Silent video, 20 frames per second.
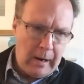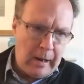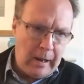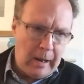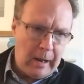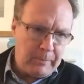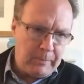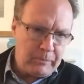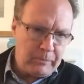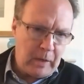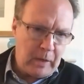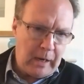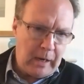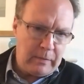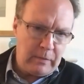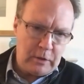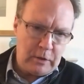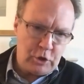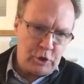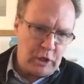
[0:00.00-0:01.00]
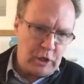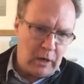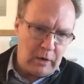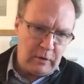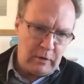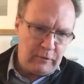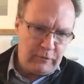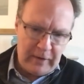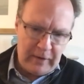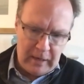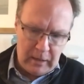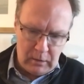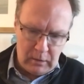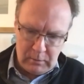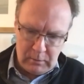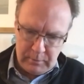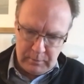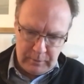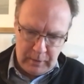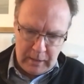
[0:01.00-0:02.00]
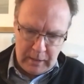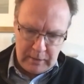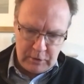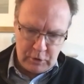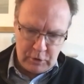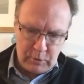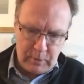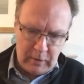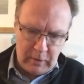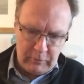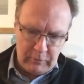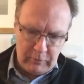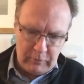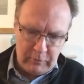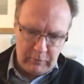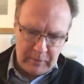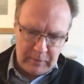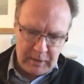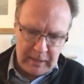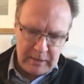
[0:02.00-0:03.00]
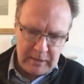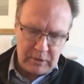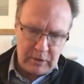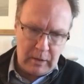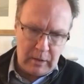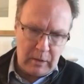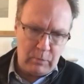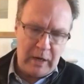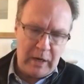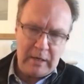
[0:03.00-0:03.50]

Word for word: Um, and then she only fell nine to 12 months later.